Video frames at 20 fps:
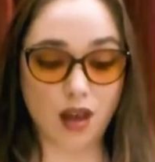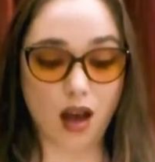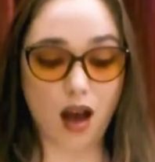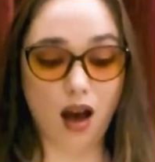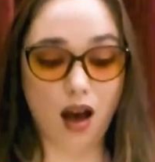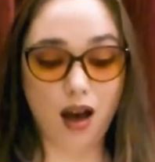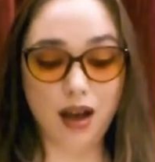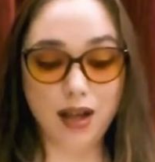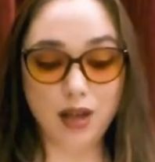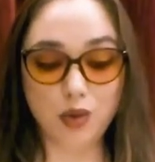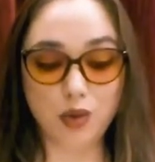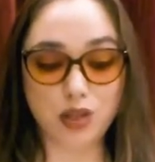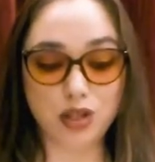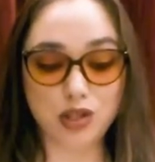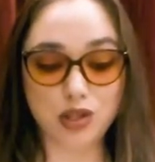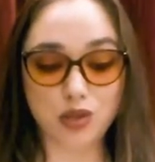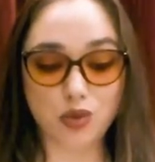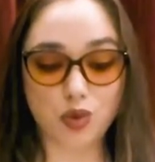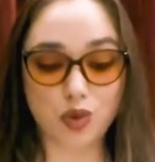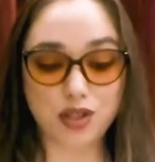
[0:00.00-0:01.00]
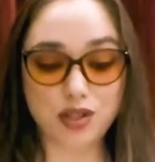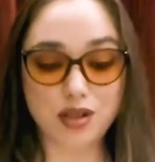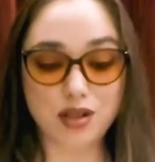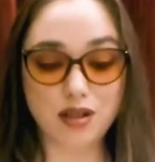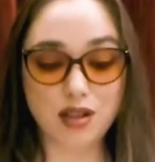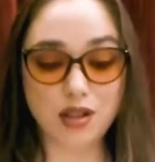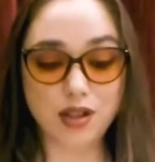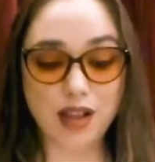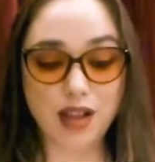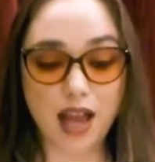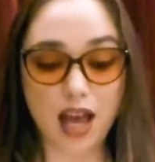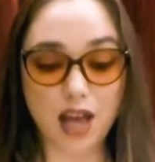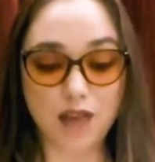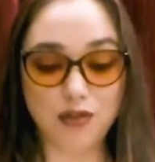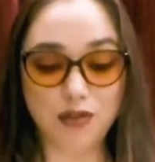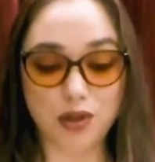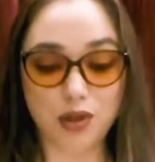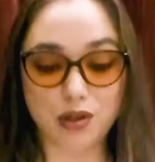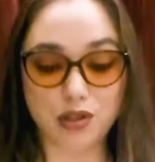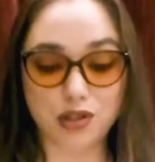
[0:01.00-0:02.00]
I wish it was a little
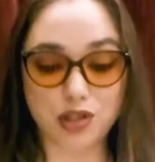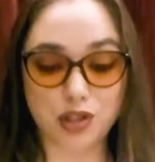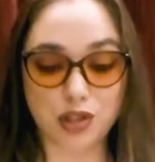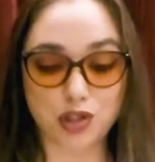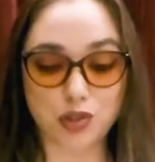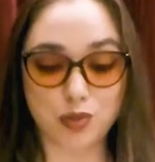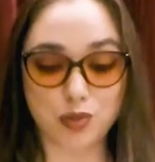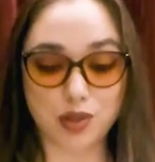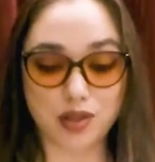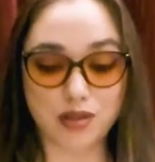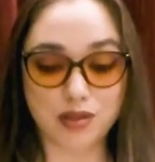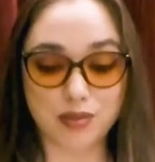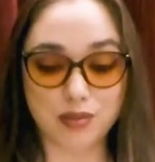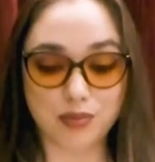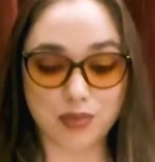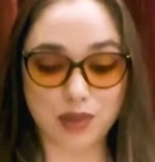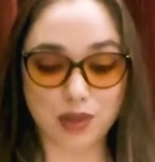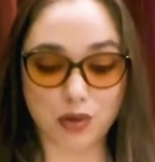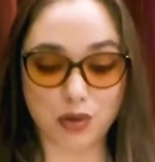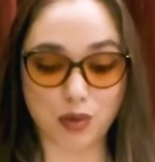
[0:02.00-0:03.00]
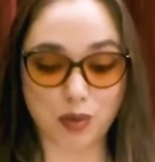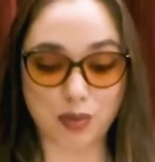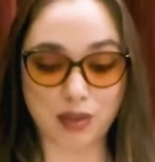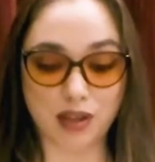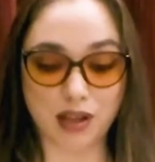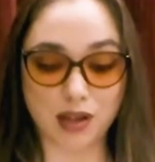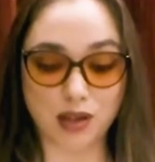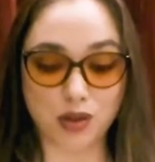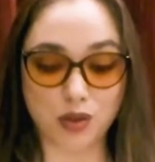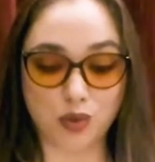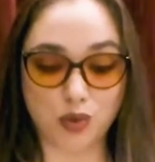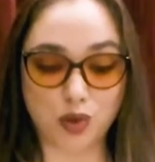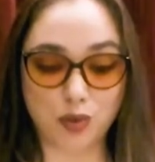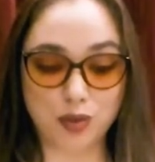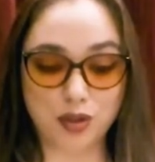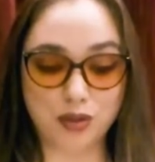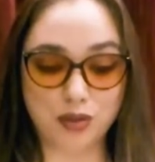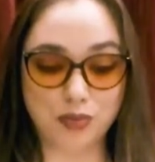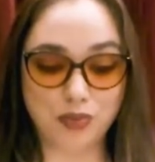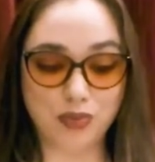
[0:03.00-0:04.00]
heavier judgment, replied the
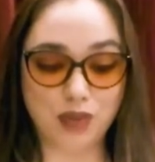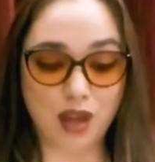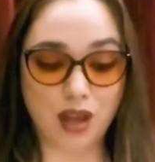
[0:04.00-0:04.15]
woman,